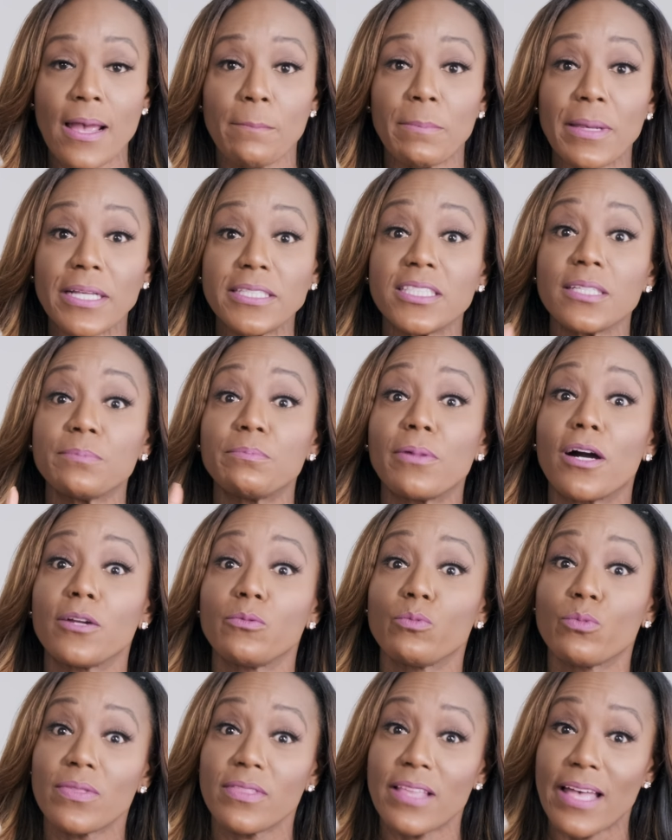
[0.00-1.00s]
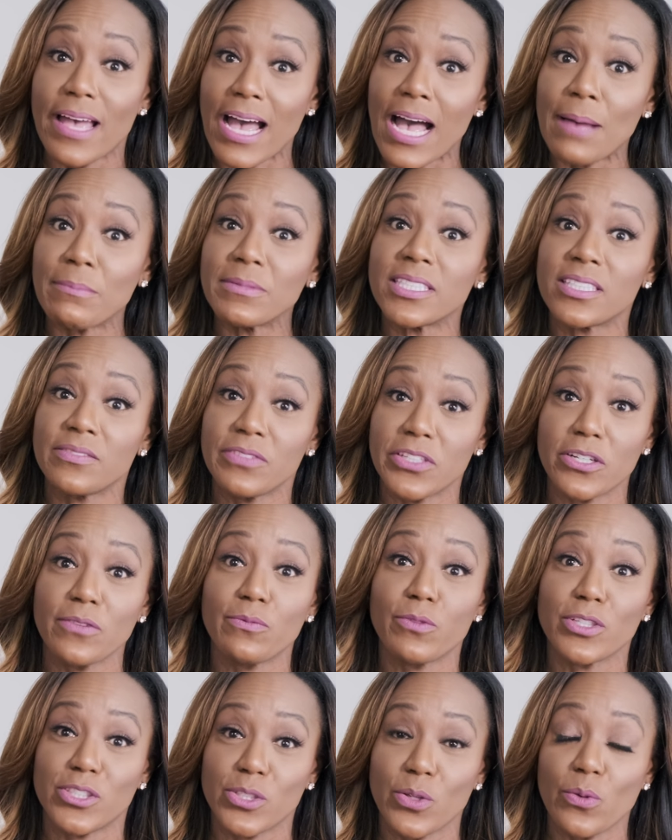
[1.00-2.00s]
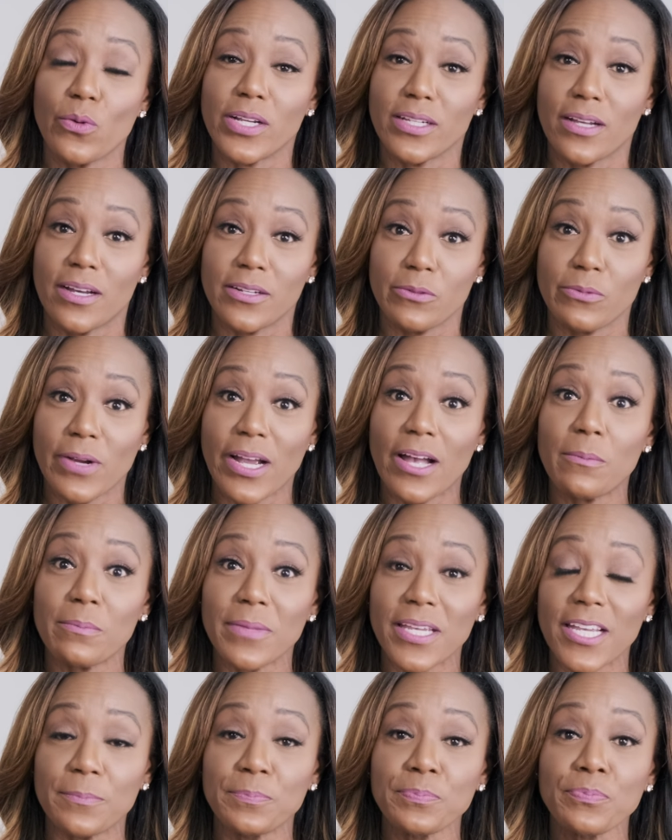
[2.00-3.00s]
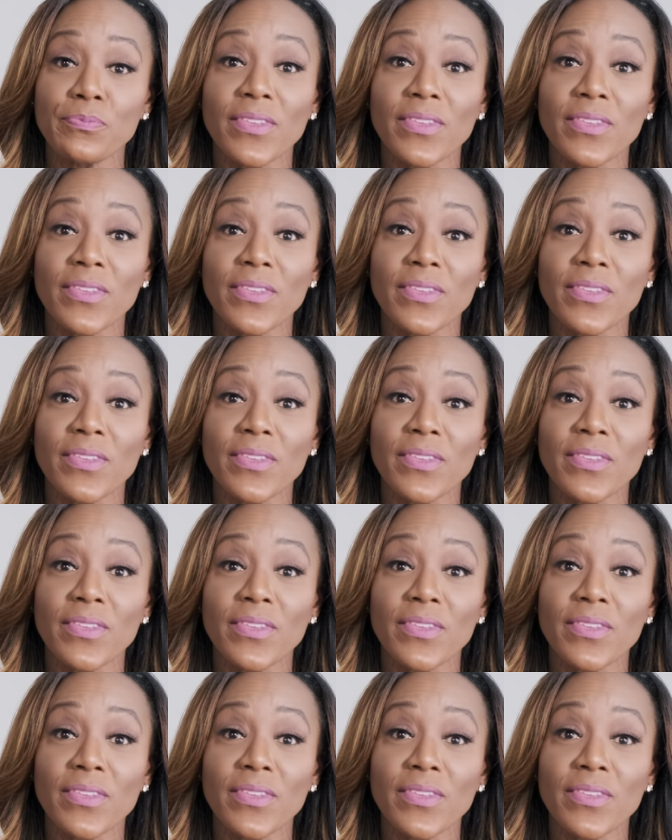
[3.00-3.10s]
based upon the atmosphere of what's going on around me.